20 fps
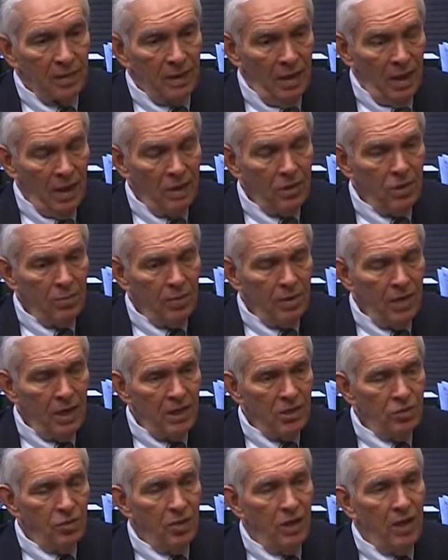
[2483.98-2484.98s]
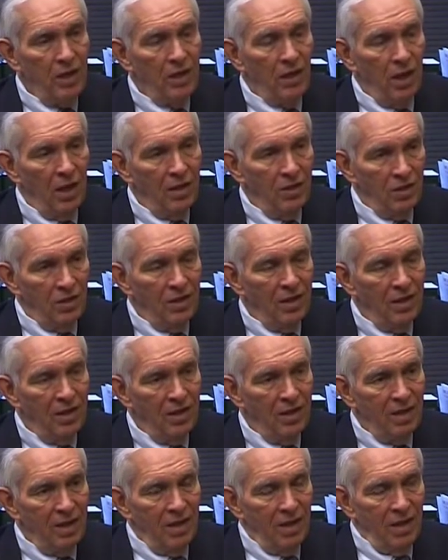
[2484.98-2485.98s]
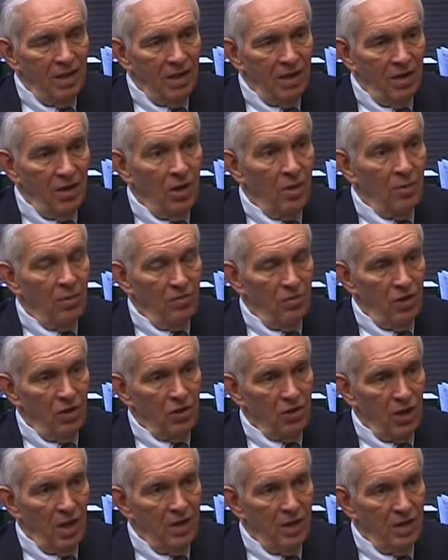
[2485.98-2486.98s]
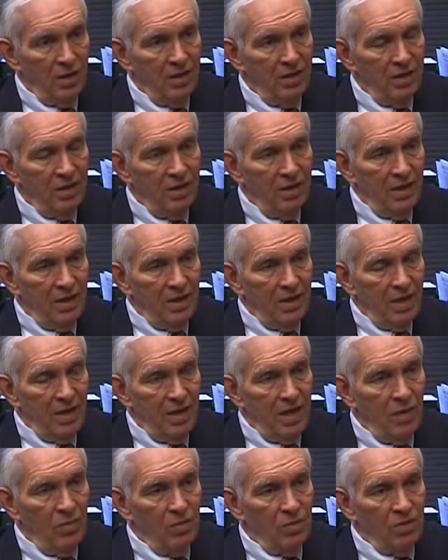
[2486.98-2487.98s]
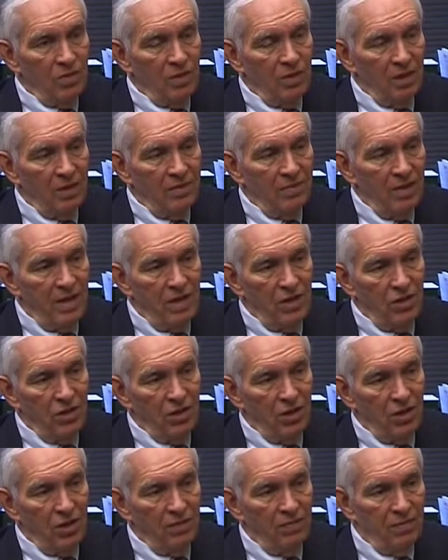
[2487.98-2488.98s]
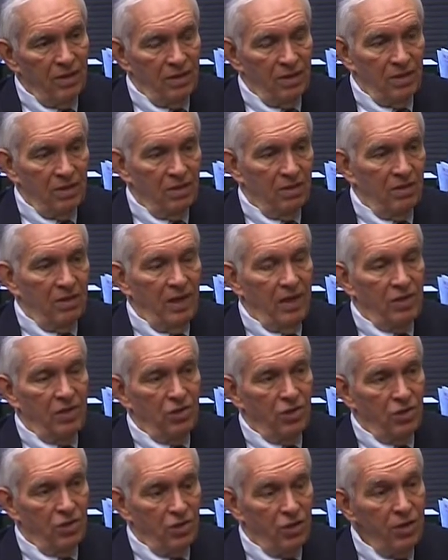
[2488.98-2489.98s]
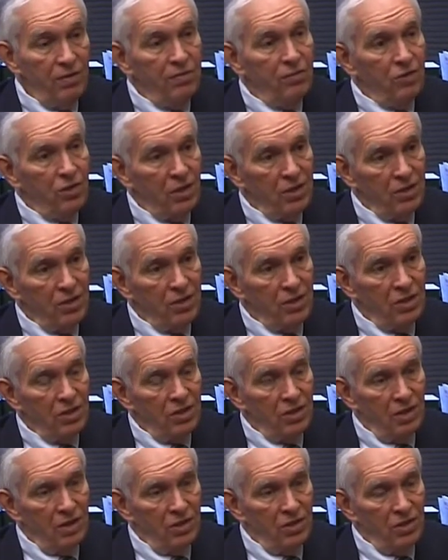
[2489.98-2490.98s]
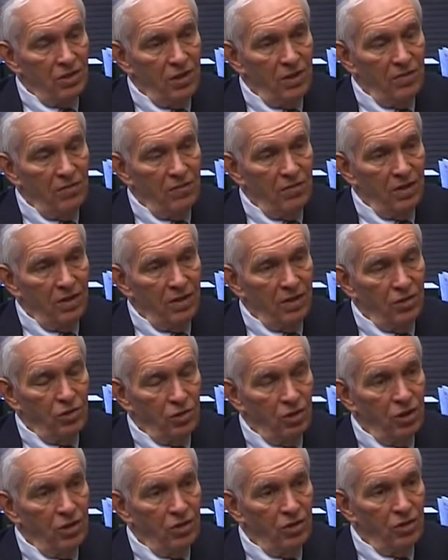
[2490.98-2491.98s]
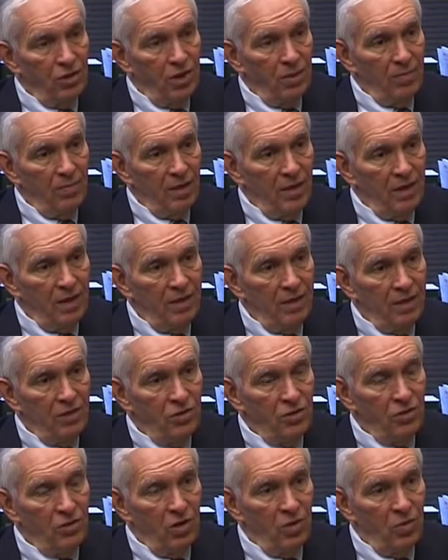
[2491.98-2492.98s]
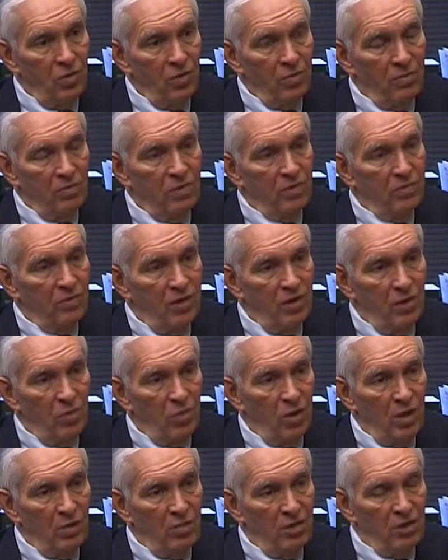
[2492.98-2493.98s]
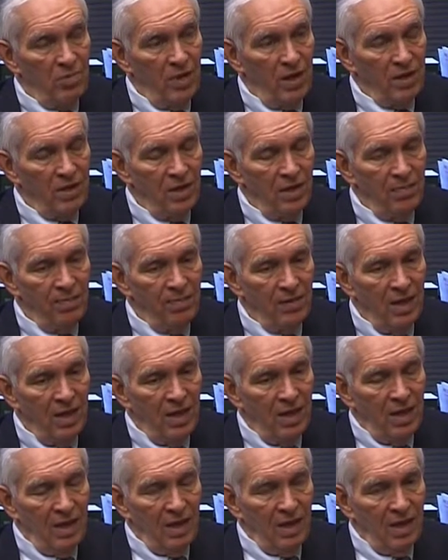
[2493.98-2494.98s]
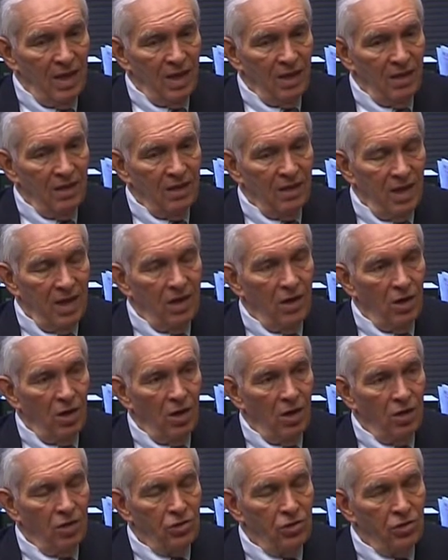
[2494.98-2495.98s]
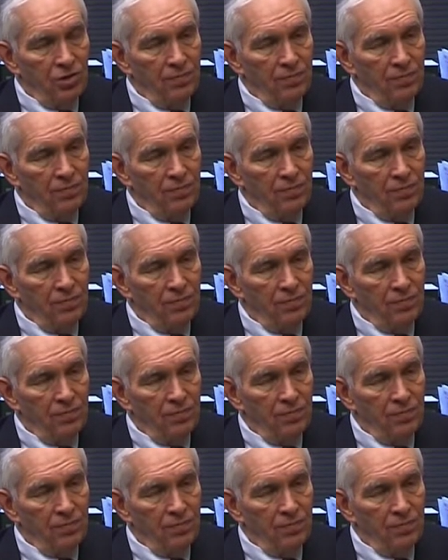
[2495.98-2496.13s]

as a pedestrian in London a number of years later. He'd served as Chief Justice, Chief Judge up there, as you know, and was very well respected. Had a large